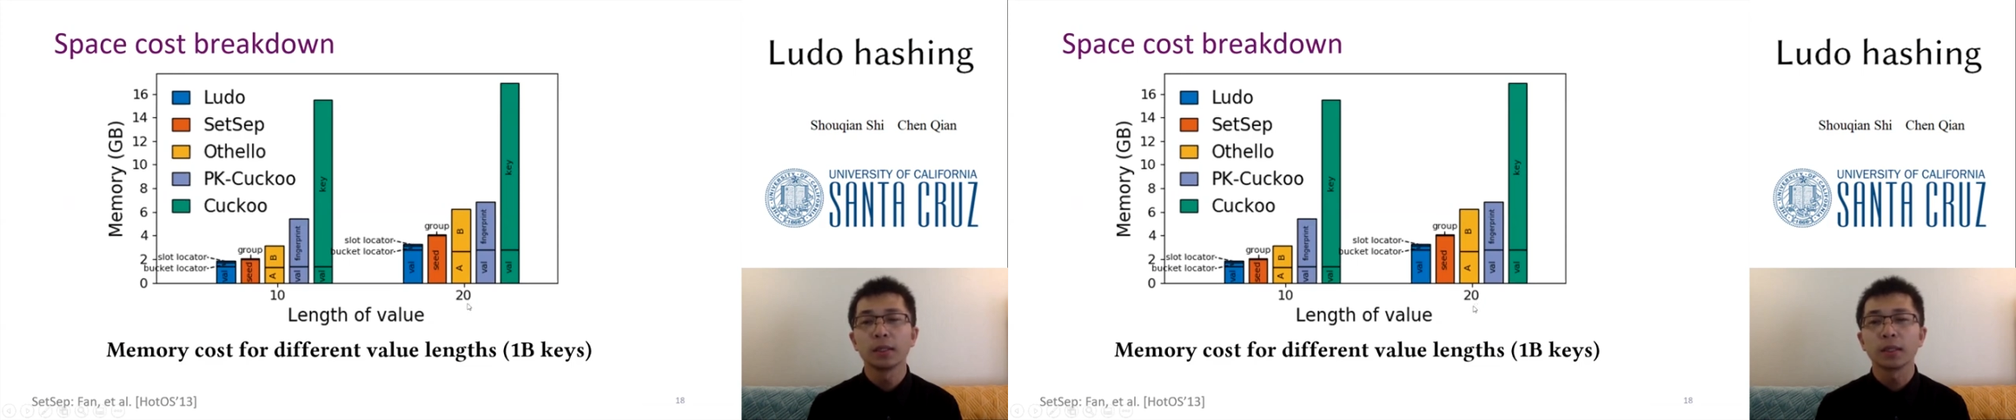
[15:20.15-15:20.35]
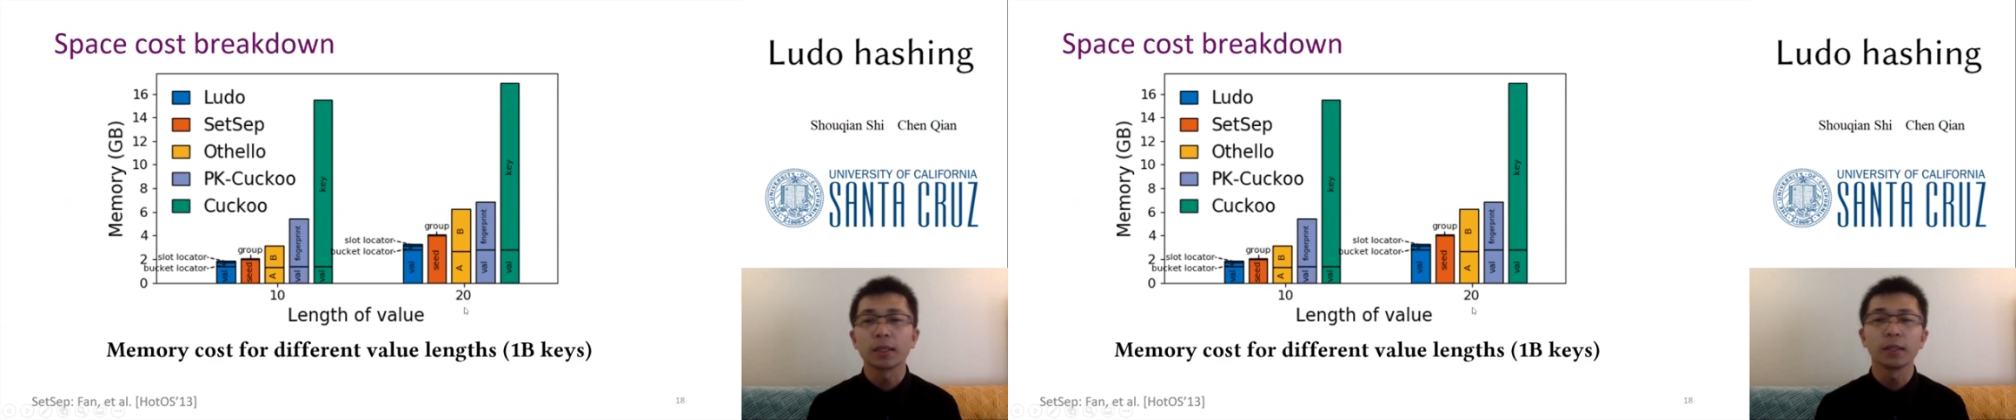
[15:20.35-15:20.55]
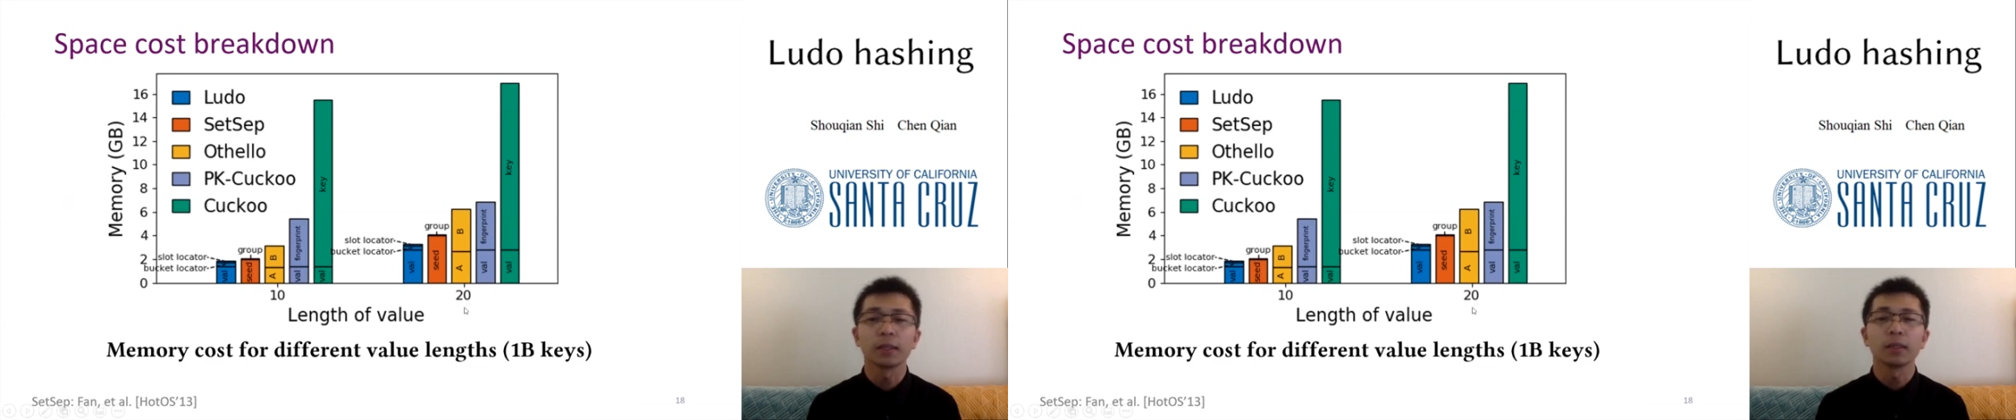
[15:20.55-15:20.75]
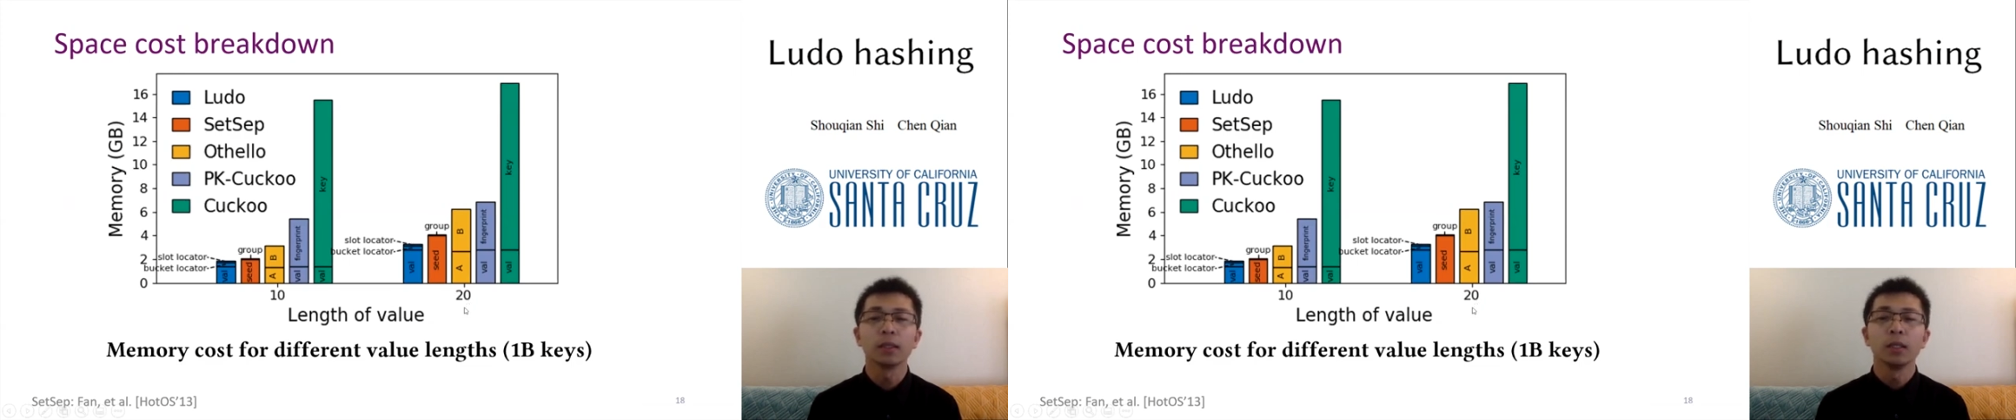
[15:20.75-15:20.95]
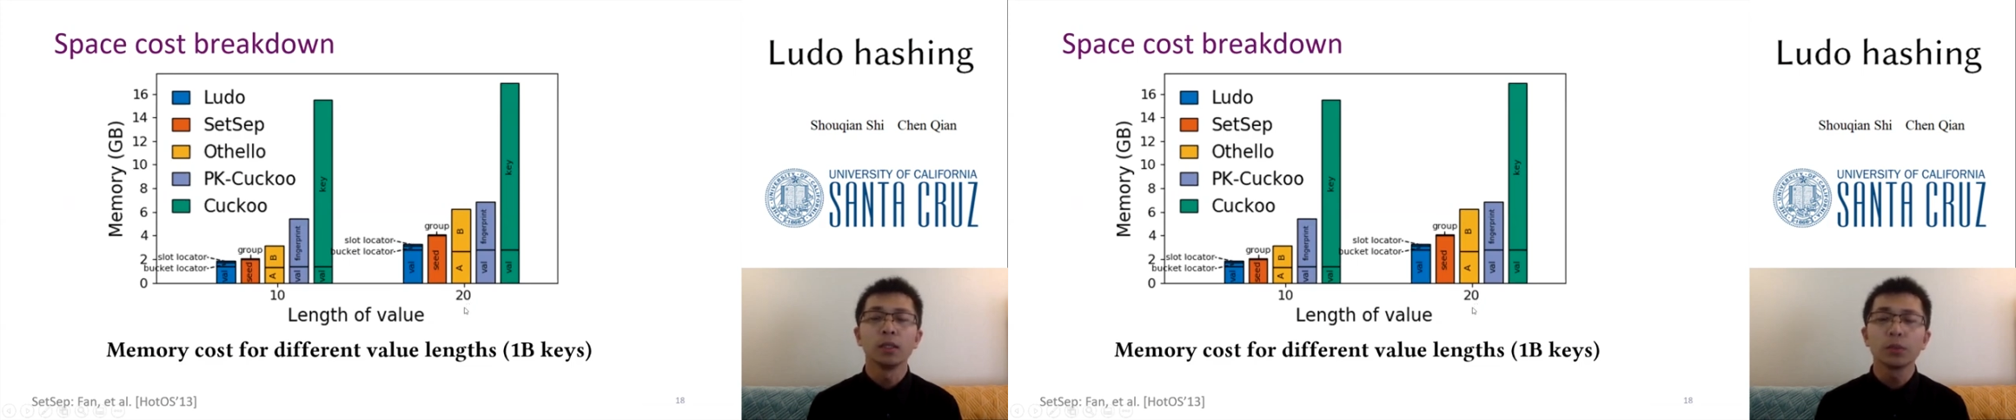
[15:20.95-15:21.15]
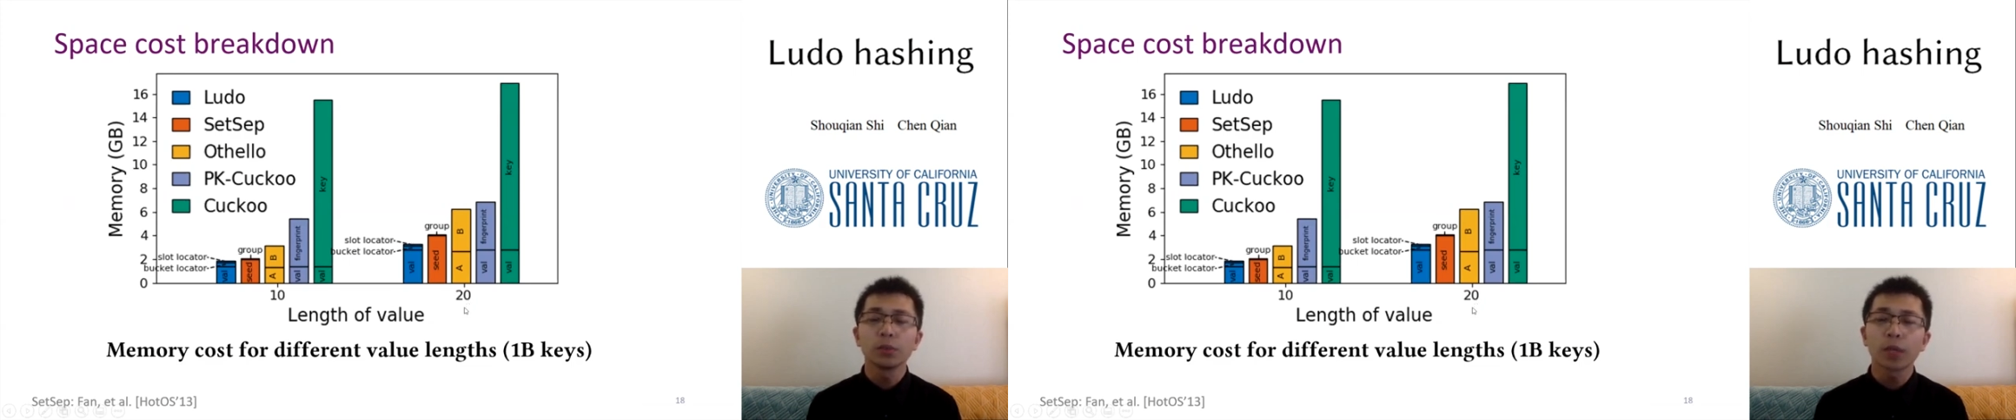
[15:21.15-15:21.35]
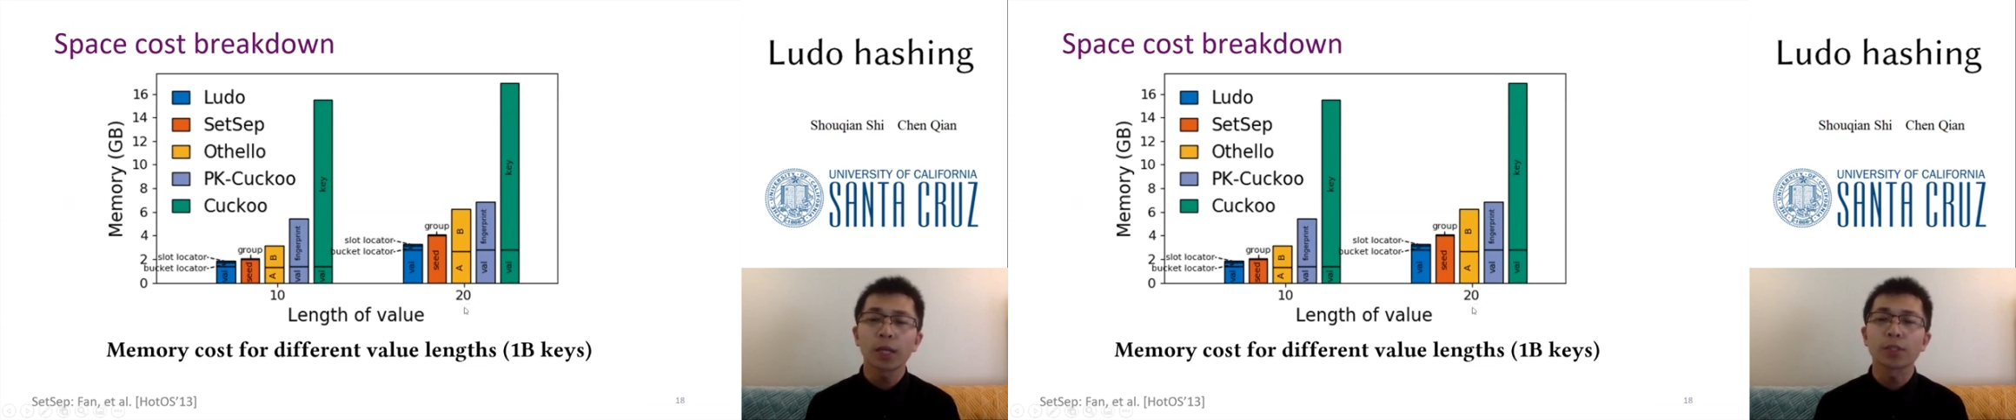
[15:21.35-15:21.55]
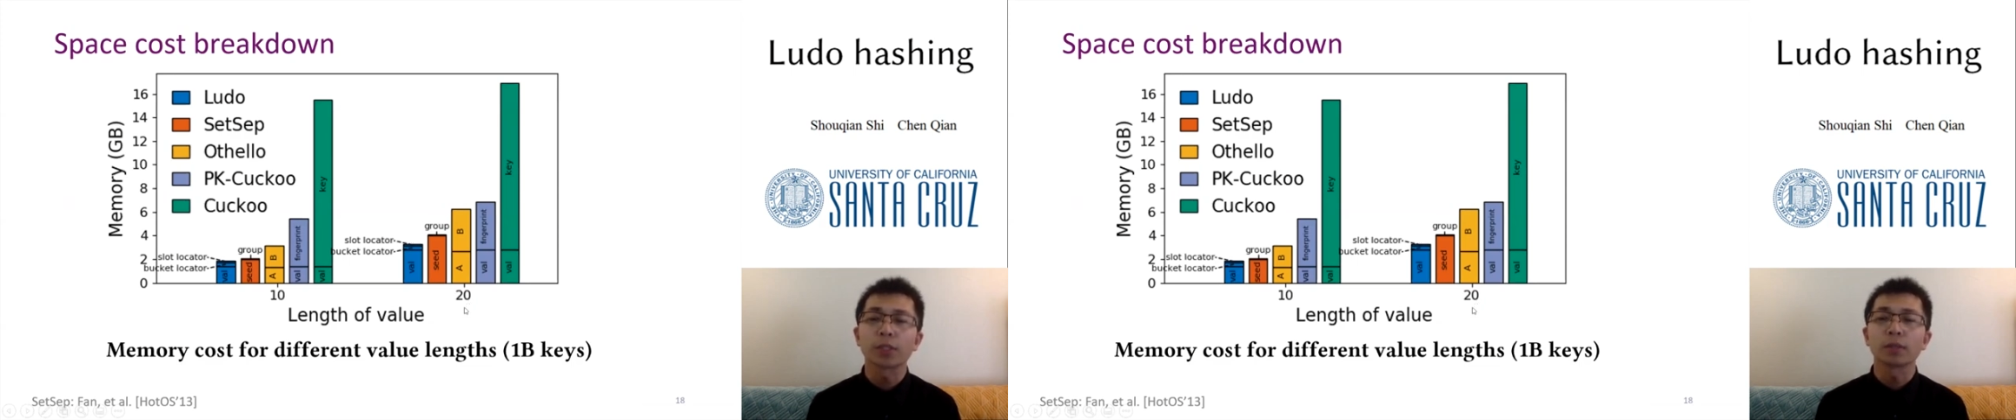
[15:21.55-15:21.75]
Clearly, Ludo
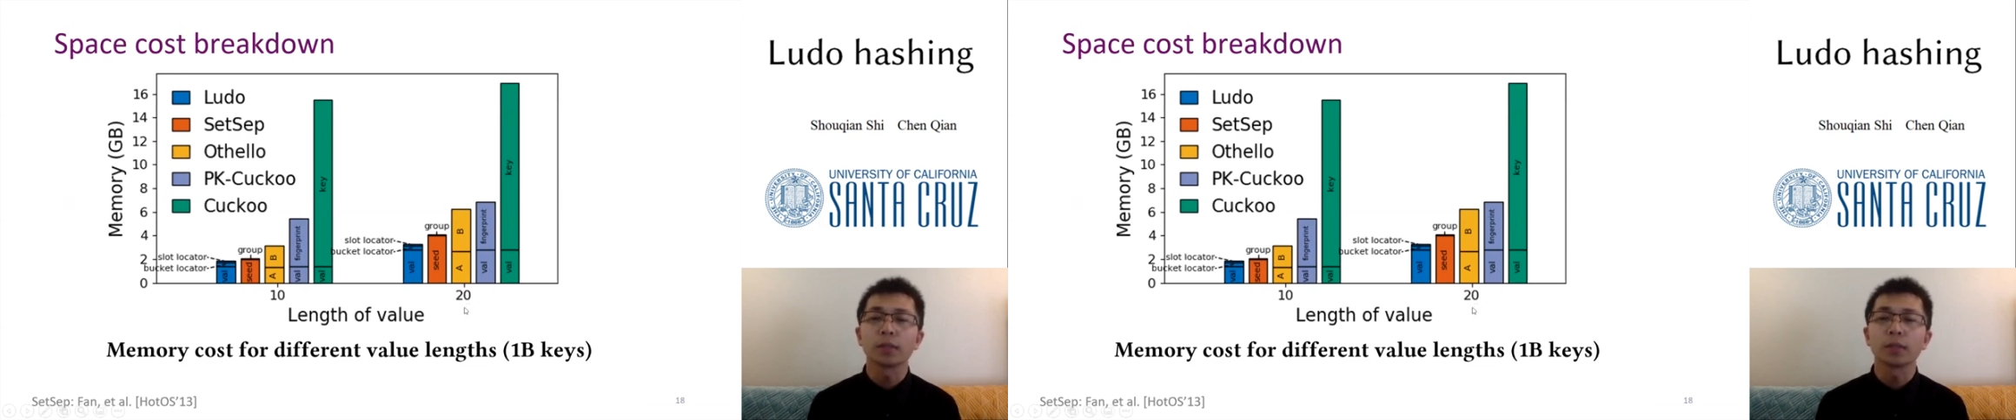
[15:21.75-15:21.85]
hashing